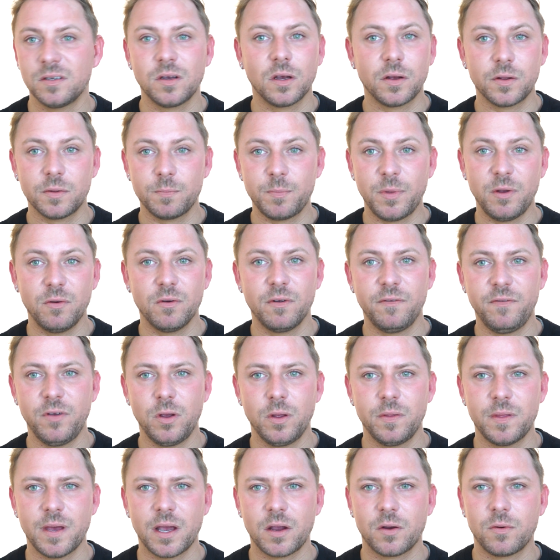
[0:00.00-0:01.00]
I'll be
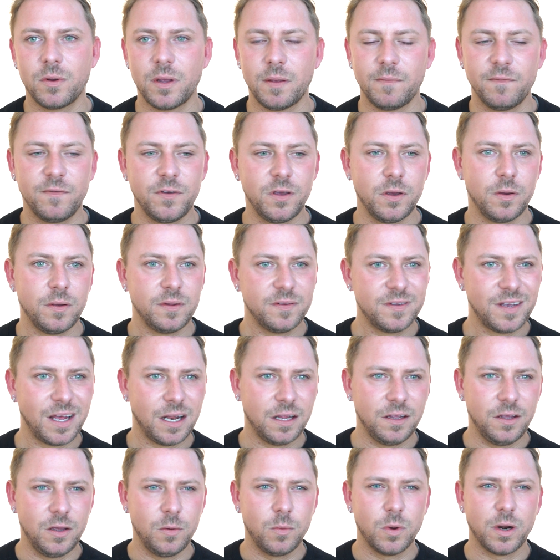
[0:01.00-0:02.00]
reviewing that cream for you and
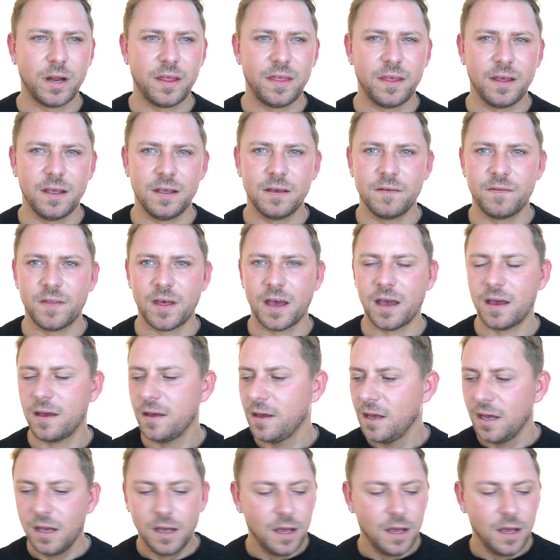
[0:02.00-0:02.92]
telling you what I think of that.